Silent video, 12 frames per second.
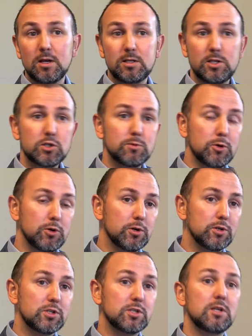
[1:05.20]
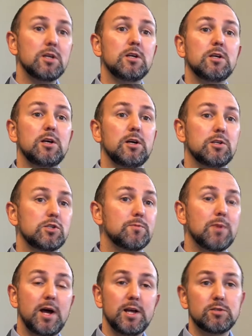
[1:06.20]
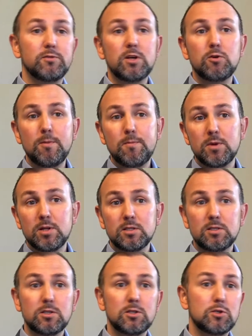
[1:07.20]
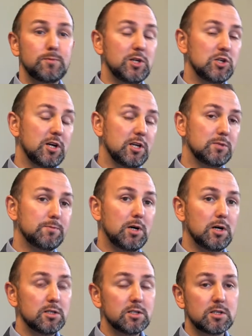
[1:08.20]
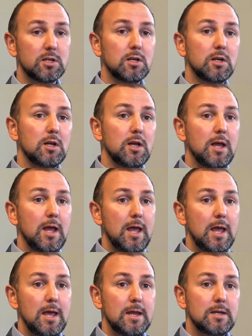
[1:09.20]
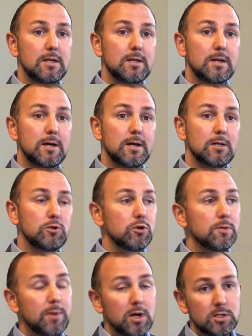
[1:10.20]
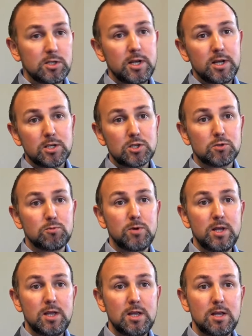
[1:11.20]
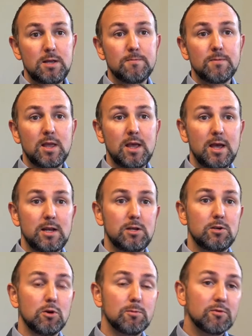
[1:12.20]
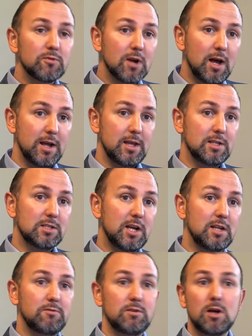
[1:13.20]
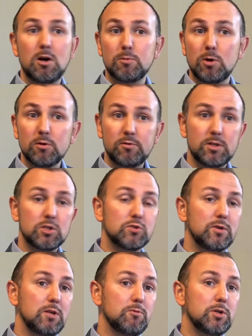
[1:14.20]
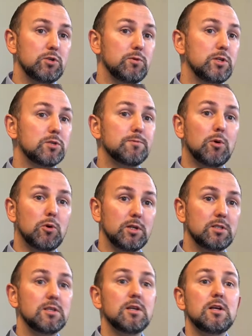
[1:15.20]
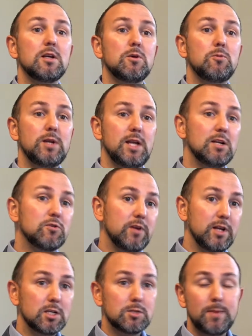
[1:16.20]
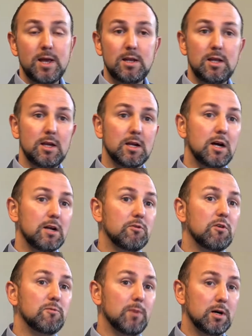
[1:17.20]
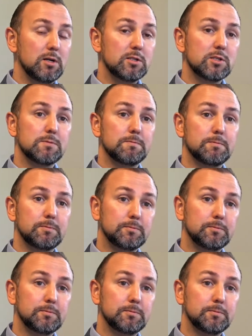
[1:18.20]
distributors, suppliers of equipment, specialized parts. And during the past years we had a number of clients active in the automotive industry which we supported with entering, expanding high growth markets.